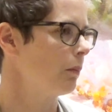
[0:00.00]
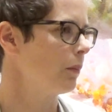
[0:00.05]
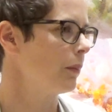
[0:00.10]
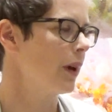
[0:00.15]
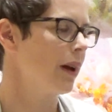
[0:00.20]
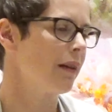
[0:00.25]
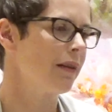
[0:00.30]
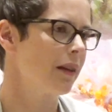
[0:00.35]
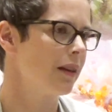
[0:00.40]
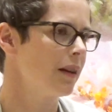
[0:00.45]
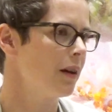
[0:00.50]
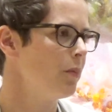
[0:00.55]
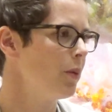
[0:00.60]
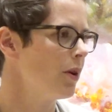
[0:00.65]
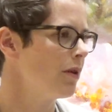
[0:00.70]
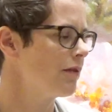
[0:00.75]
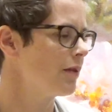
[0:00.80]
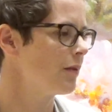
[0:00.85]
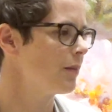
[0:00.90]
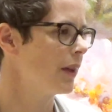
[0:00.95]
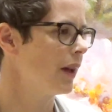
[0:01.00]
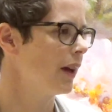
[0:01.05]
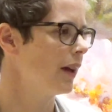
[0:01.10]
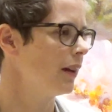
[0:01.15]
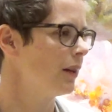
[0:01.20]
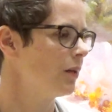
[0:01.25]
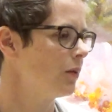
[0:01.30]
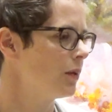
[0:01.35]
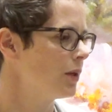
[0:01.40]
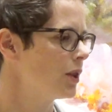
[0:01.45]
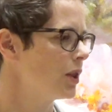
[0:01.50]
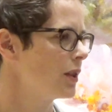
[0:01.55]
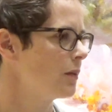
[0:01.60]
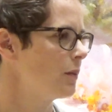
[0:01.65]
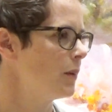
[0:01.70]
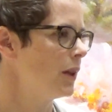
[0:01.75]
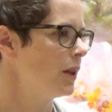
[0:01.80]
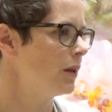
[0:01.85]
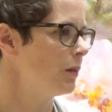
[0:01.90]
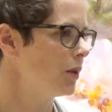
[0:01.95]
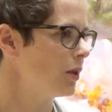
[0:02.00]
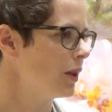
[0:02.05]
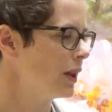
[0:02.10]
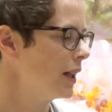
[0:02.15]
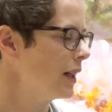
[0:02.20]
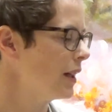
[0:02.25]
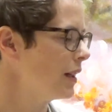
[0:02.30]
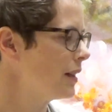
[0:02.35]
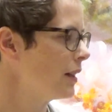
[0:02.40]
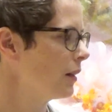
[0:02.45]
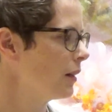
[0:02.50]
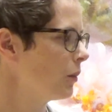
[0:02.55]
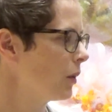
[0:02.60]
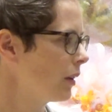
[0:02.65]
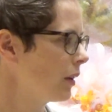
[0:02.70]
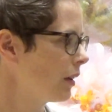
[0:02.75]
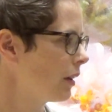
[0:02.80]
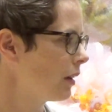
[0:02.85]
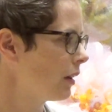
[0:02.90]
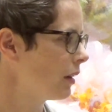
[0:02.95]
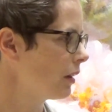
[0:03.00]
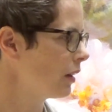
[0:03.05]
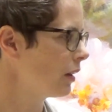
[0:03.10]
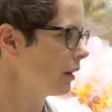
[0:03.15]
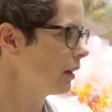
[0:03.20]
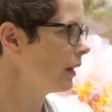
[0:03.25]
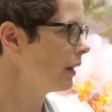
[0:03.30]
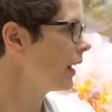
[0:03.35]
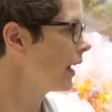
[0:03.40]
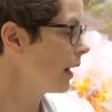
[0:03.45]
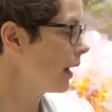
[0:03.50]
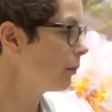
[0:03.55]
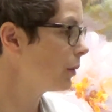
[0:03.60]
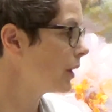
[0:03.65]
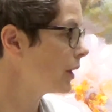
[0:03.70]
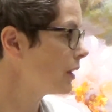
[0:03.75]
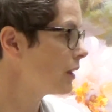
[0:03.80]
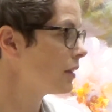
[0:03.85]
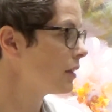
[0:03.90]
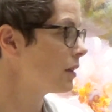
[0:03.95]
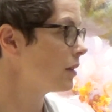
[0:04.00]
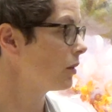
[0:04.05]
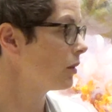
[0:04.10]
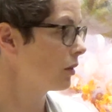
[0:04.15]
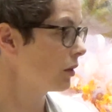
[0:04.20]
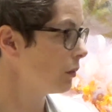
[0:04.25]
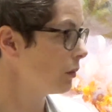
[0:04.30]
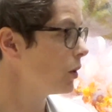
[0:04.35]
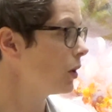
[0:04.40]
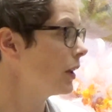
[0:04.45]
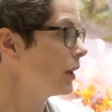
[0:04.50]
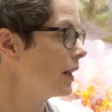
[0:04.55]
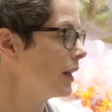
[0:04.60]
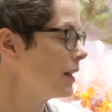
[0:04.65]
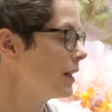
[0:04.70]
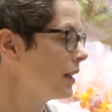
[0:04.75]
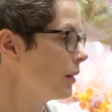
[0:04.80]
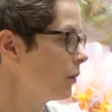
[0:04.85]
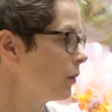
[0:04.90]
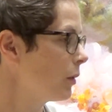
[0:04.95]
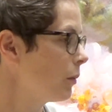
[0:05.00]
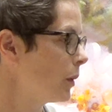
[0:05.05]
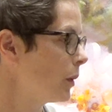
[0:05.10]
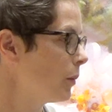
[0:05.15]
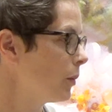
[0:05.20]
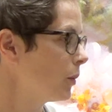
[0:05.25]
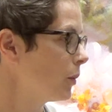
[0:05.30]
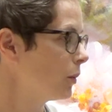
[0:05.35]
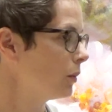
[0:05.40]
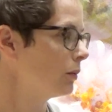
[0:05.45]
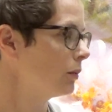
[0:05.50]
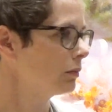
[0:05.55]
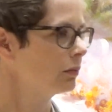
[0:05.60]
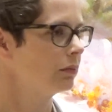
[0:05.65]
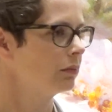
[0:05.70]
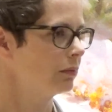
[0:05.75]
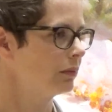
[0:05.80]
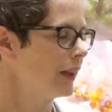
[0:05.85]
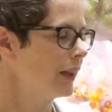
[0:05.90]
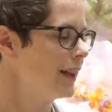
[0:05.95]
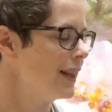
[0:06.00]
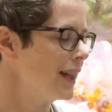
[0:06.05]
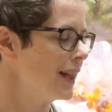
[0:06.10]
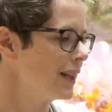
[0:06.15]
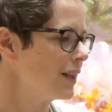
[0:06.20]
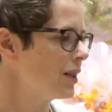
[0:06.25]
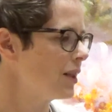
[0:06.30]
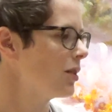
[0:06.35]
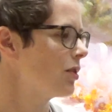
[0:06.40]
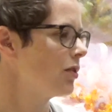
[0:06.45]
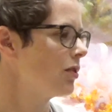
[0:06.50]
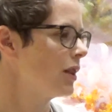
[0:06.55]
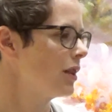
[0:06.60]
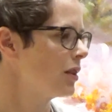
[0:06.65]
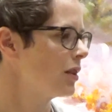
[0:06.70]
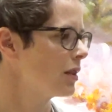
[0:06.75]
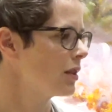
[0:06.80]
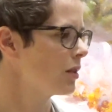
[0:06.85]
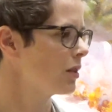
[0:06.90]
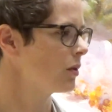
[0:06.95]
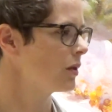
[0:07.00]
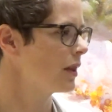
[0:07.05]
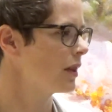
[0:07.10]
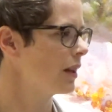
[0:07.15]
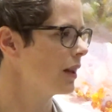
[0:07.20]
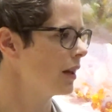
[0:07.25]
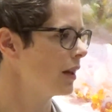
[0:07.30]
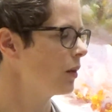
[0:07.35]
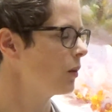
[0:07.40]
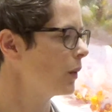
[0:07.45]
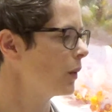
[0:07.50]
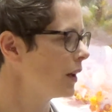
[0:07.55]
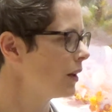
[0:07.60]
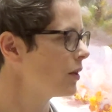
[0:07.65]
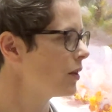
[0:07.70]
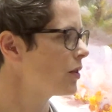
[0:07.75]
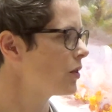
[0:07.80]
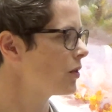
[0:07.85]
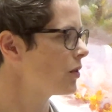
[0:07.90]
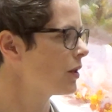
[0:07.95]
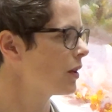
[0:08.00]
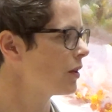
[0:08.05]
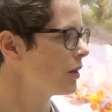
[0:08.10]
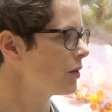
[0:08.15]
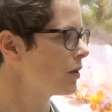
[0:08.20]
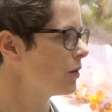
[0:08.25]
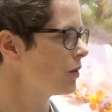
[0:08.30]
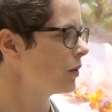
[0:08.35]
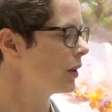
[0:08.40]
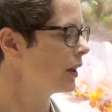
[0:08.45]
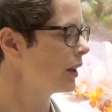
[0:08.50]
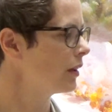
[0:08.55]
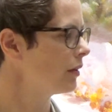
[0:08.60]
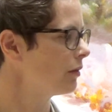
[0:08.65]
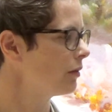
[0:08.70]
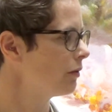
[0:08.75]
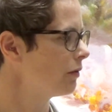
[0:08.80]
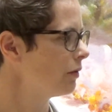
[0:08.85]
I think apart from that, it would just be communicating with the applicants or communicating with people in the industry, just so that they're aware, so that there's no kind of